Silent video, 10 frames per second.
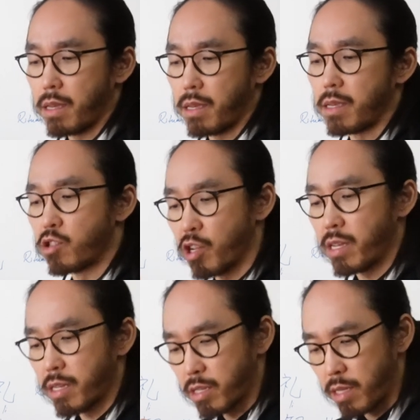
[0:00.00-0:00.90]
Is
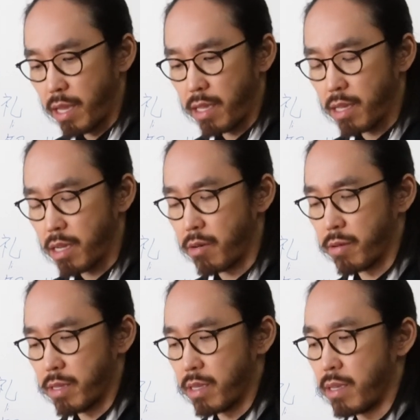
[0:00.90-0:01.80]
China today
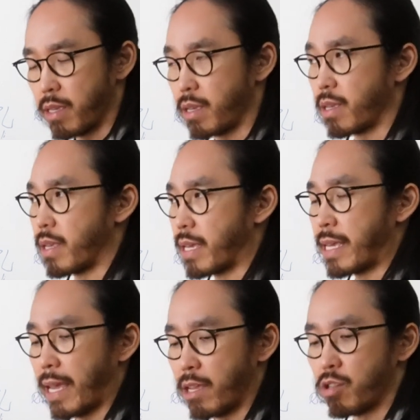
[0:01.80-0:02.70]
currently
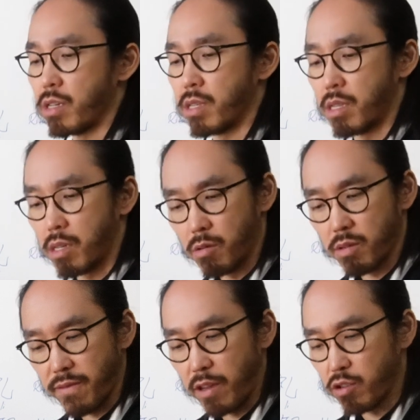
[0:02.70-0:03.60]
engaging in the
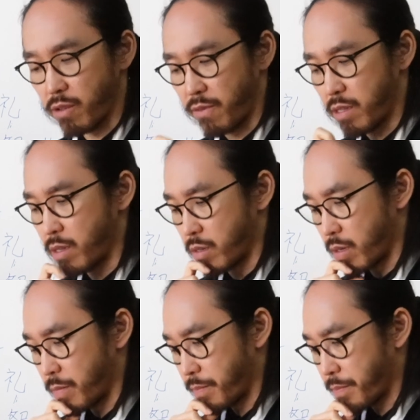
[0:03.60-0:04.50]
cultivation of
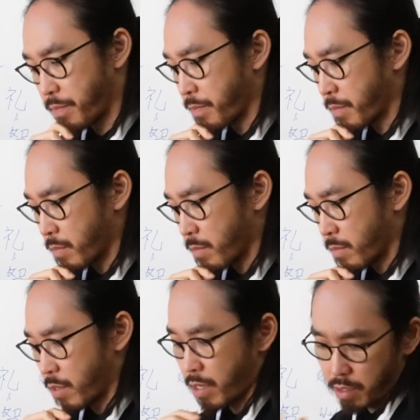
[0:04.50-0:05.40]
Shengren?
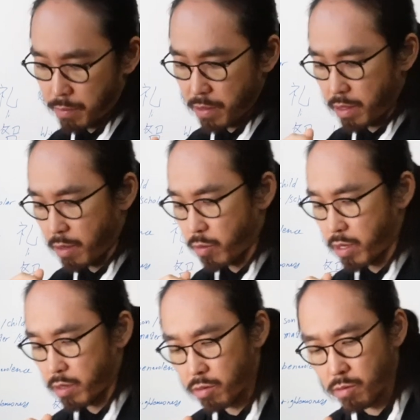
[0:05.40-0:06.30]
That's something that we
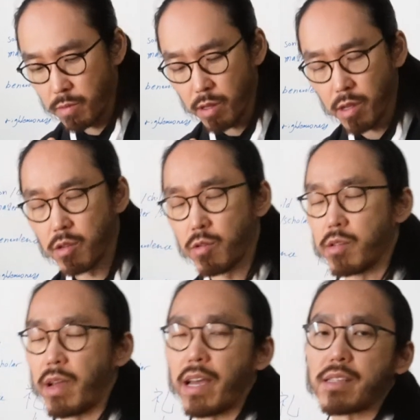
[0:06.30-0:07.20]
can all try
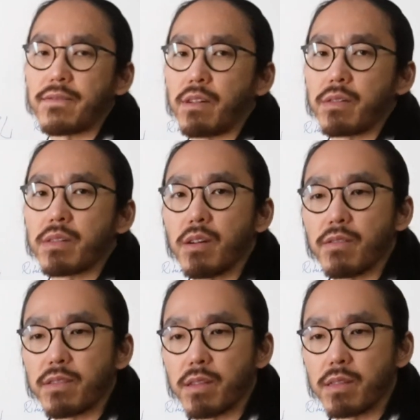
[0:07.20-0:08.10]
to ask for
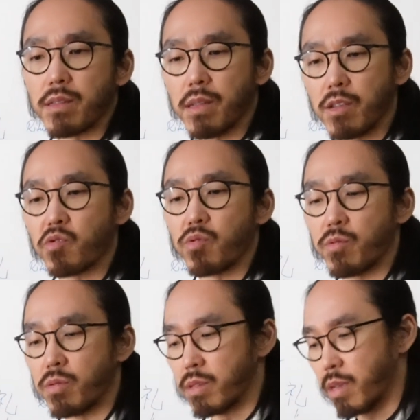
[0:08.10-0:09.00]
ourselves, and history
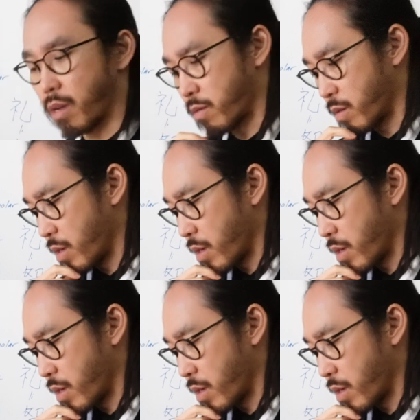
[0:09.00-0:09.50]
will tell.